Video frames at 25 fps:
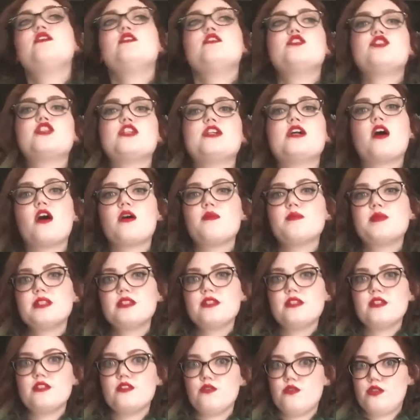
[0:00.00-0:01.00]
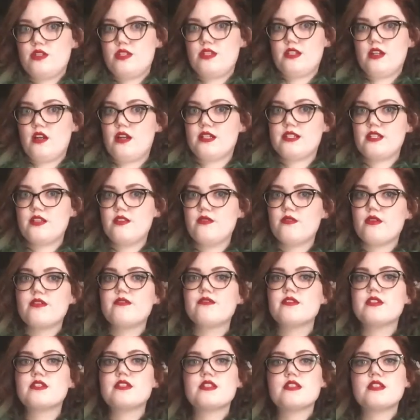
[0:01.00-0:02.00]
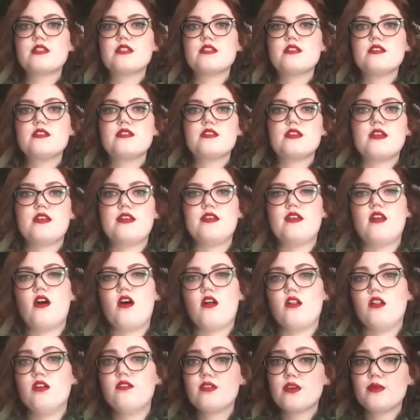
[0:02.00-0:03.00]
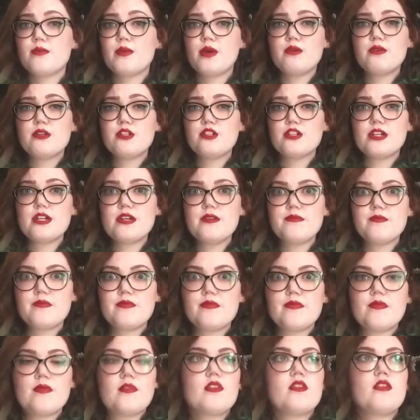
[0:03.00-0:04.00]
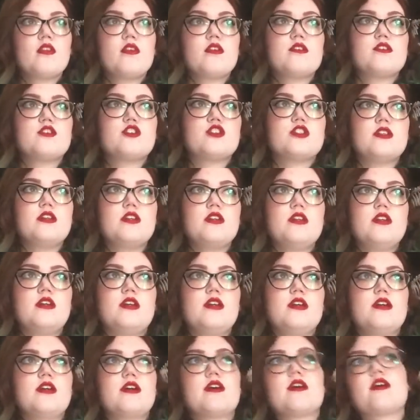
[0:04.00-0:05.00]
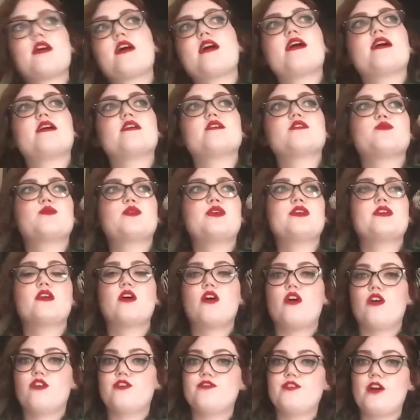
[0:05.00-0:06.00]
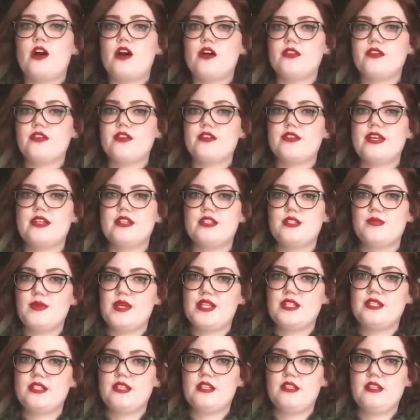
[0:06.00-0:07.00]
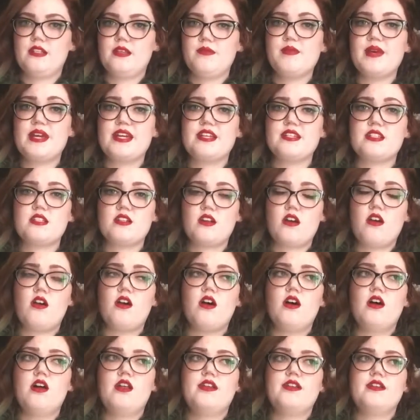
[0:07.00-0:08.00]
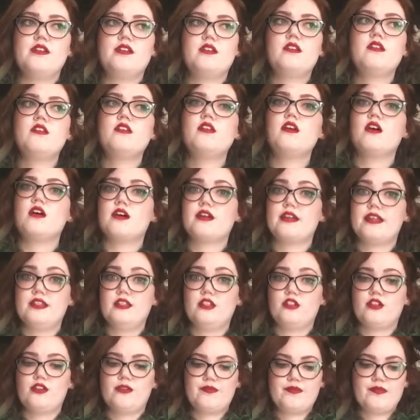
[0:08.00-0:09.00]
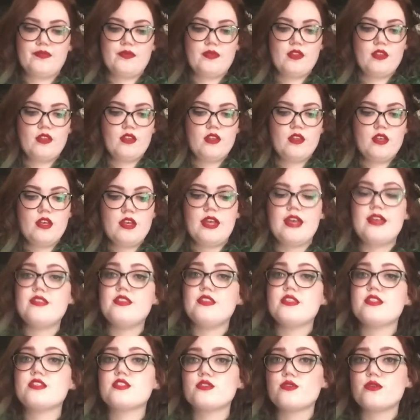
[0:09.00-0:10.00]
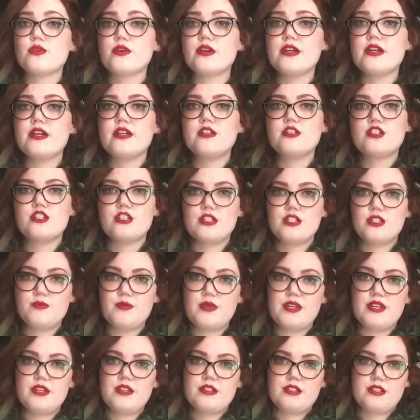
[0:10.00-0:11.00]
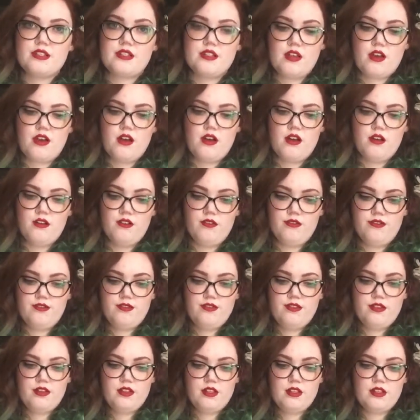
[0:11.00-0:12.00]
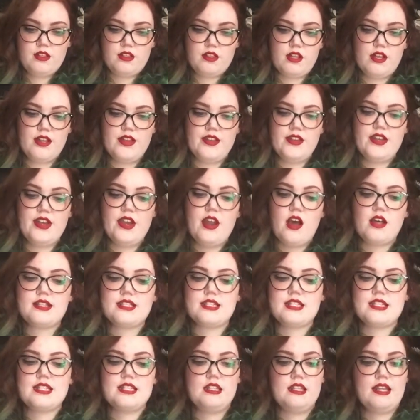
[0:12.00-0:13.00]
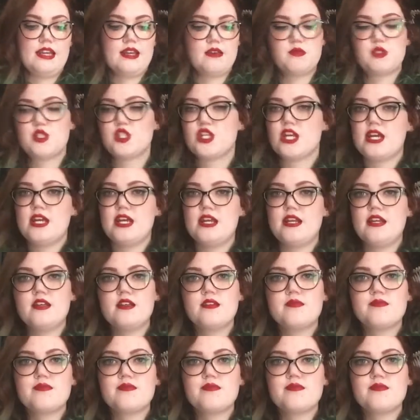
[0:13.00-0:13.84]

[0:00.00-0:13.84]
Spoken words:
She commonly uses Nazi references in all of her poetry. She has one called Father that is basically based on Hitler. In this story, she speaks of a Nazi lampshade,